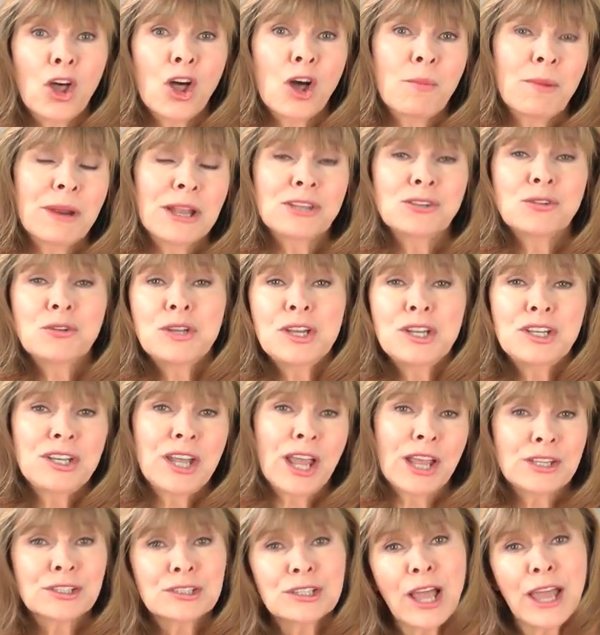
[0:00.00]
Oh, but it's going to
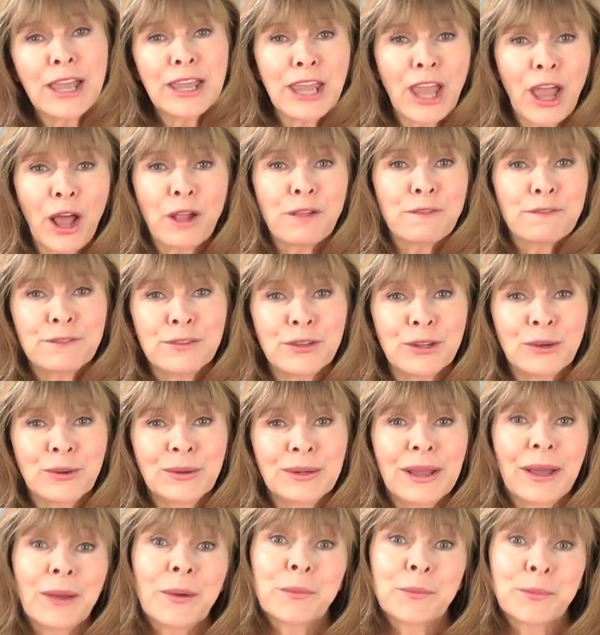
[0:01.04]
taste like health
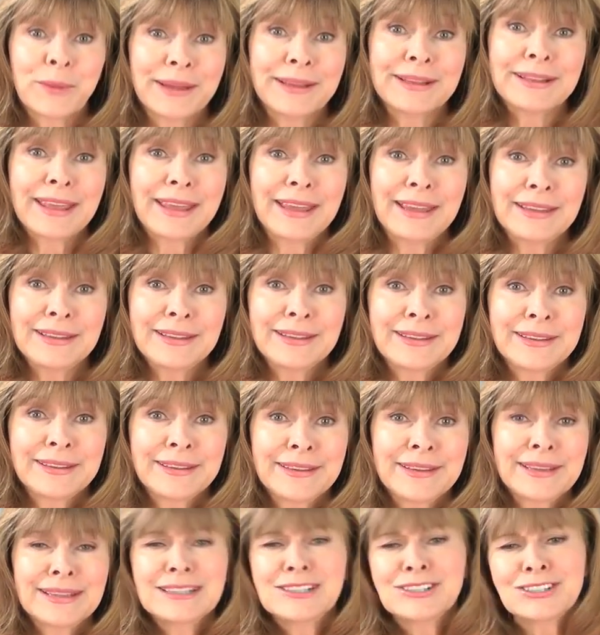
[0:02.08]
food. Really?
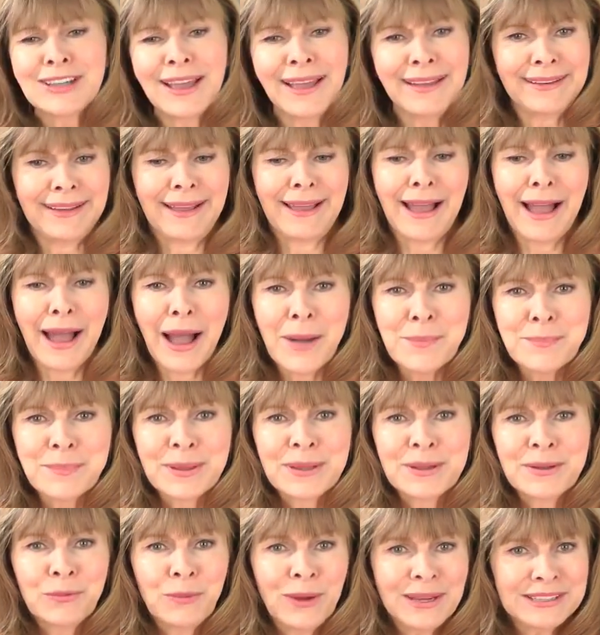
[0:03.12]
Shut
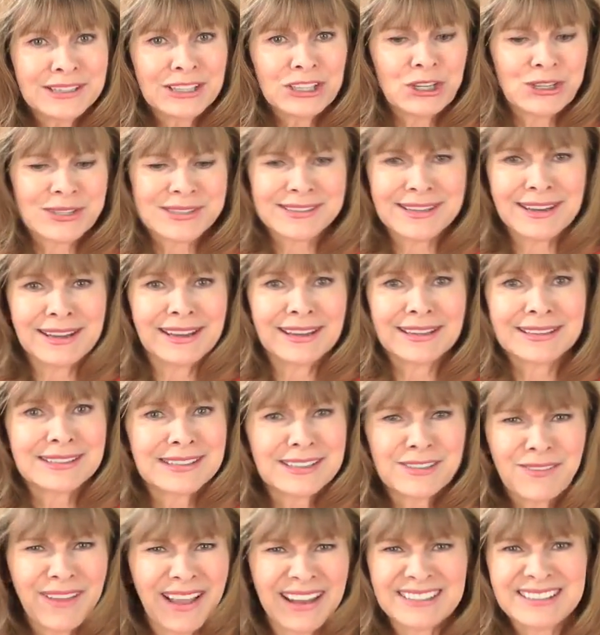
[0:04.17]
up. Wait till you see it.
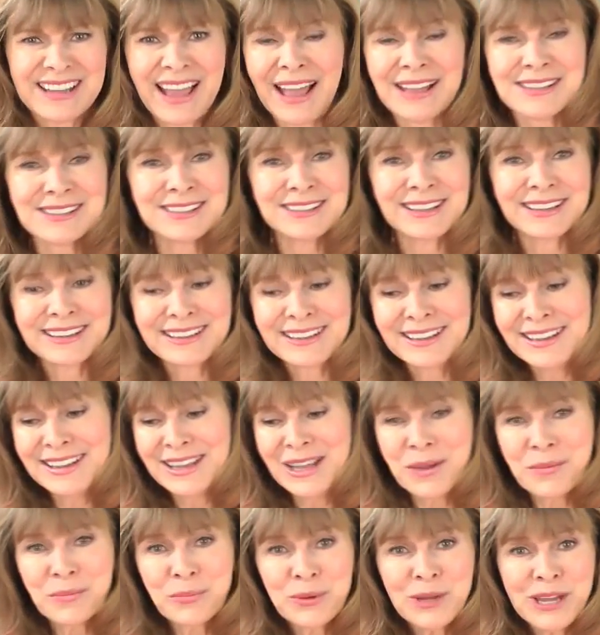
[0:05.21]
It's fantastic.
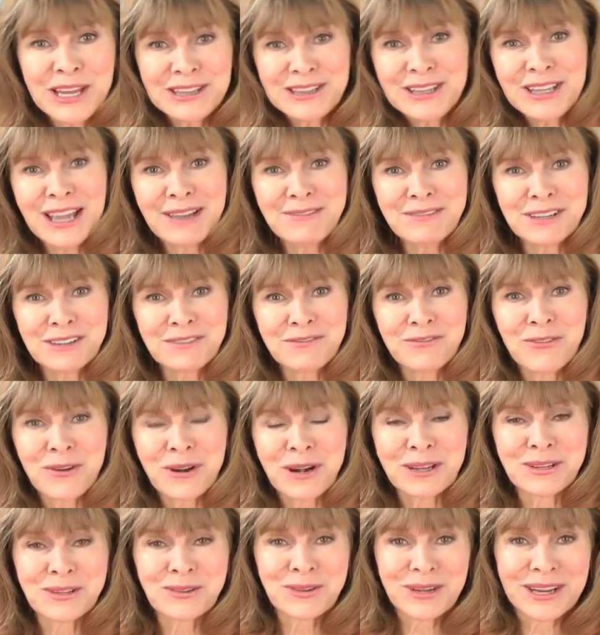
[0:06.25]
Preheat the oven to
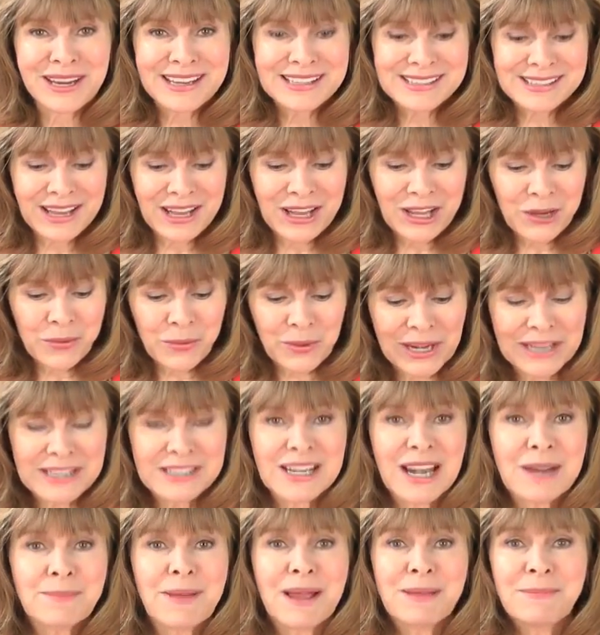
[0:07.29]
400 degrees. We're going to
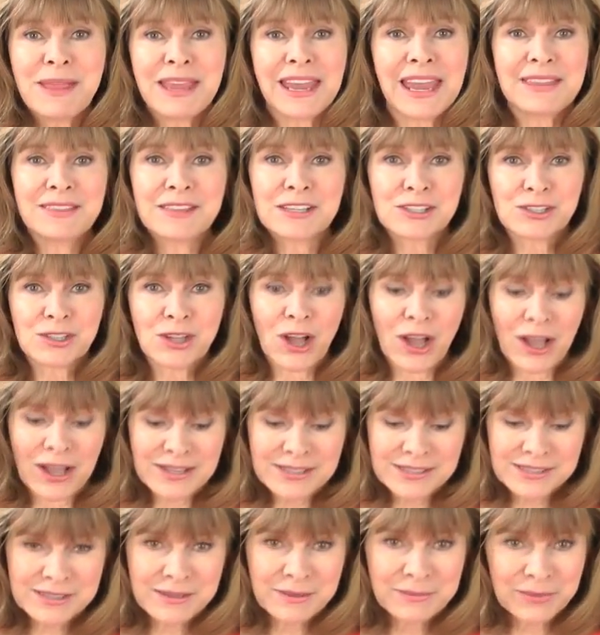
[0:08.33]
start by making the
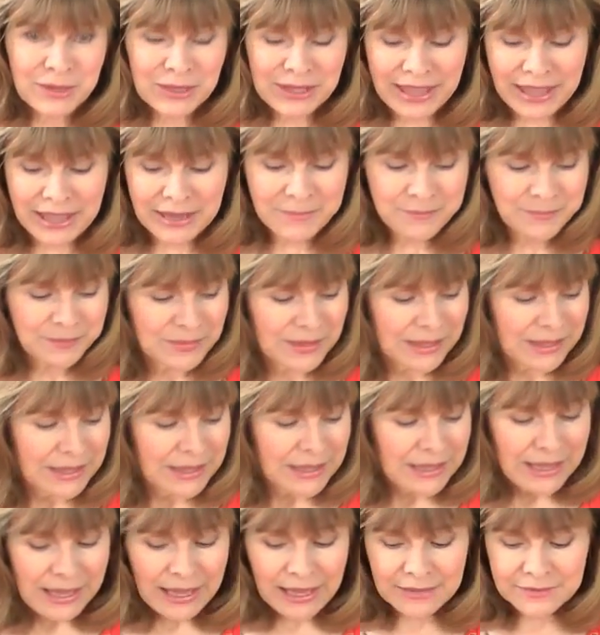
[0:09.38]
sauce, okay?
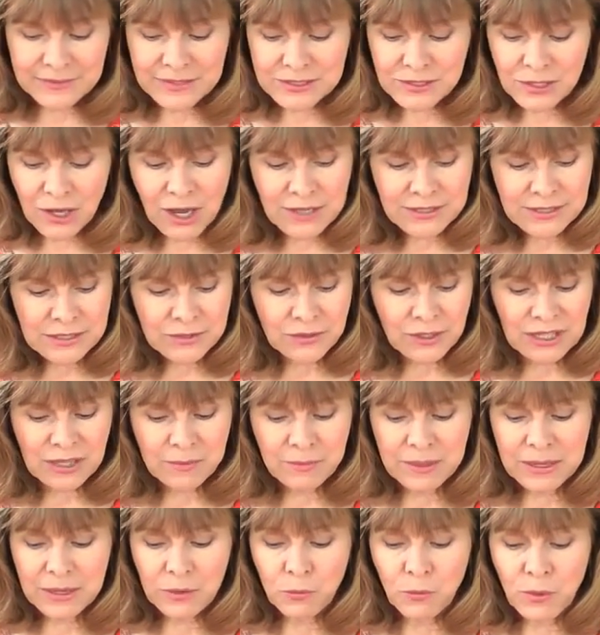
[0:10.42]
And the sauce is going
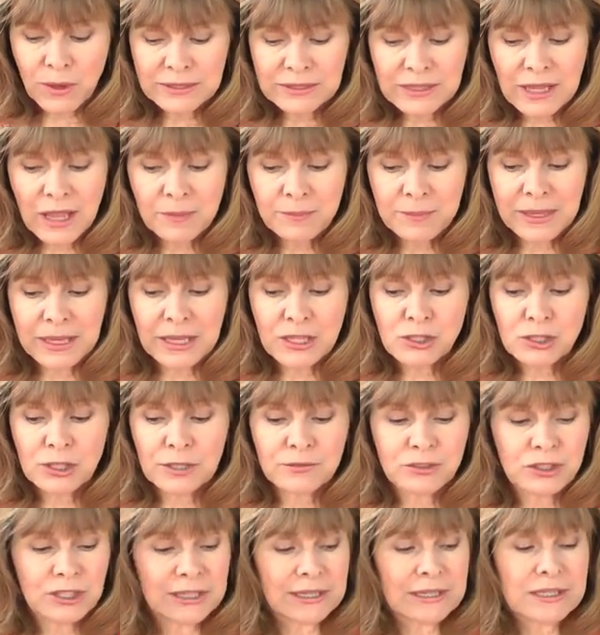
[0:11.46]
to be 1 cup each
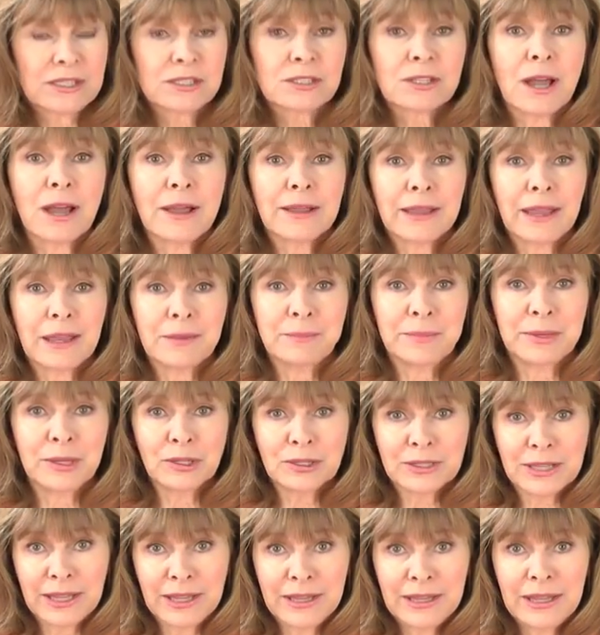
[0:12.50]
of chicken stock and
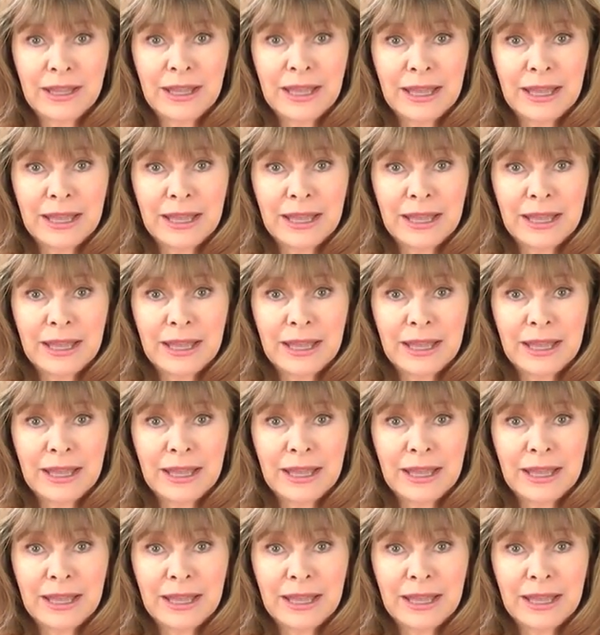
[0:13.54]
milk,